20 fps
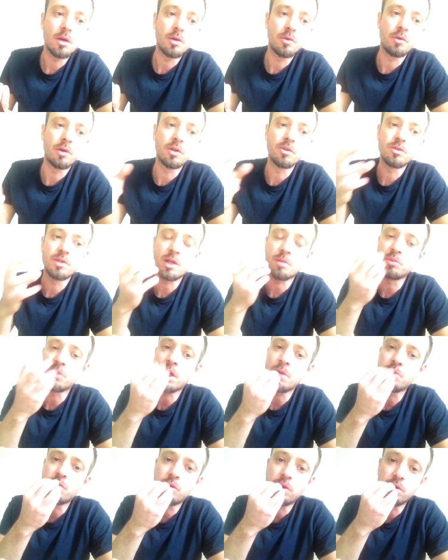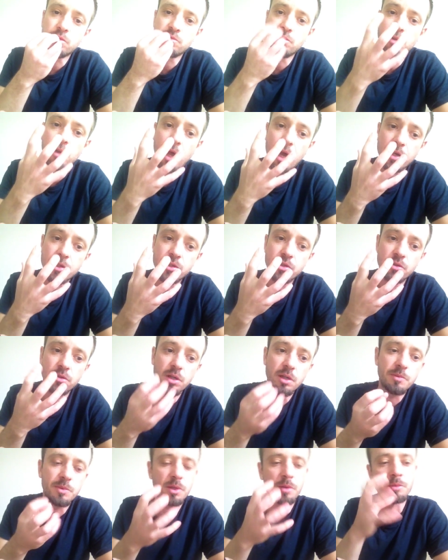you can sometimes you can relax your
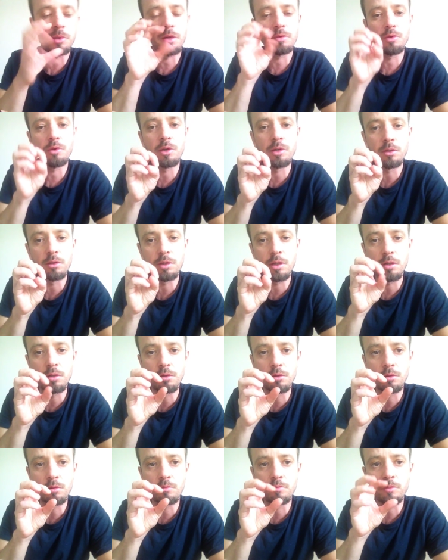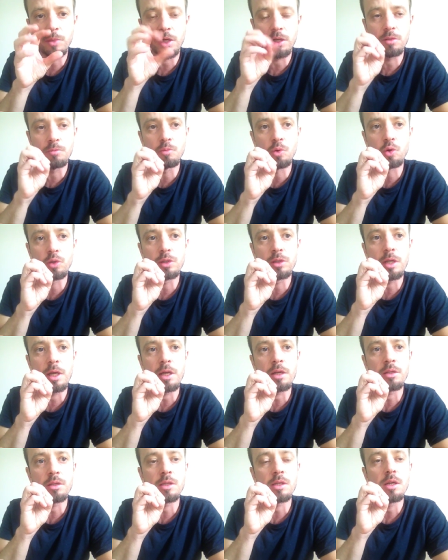lips sometimes you can make it more
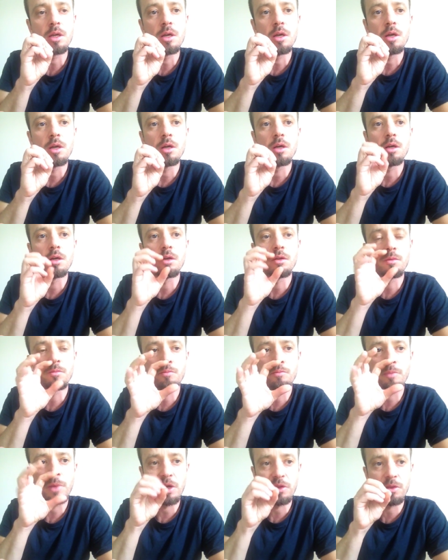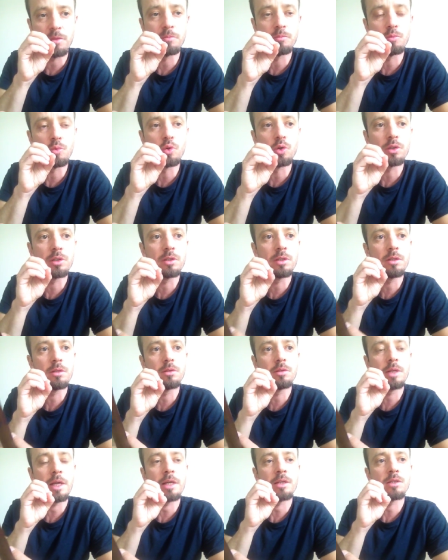tense uh, make them more
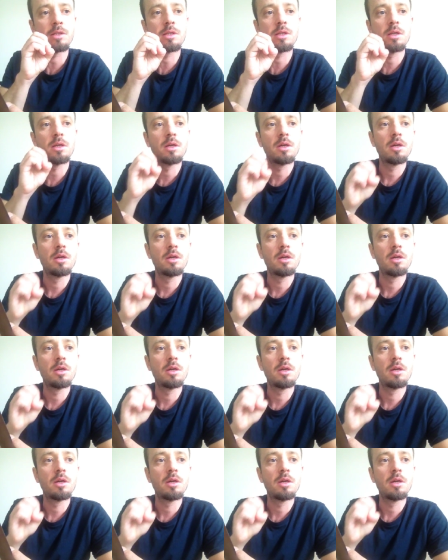tense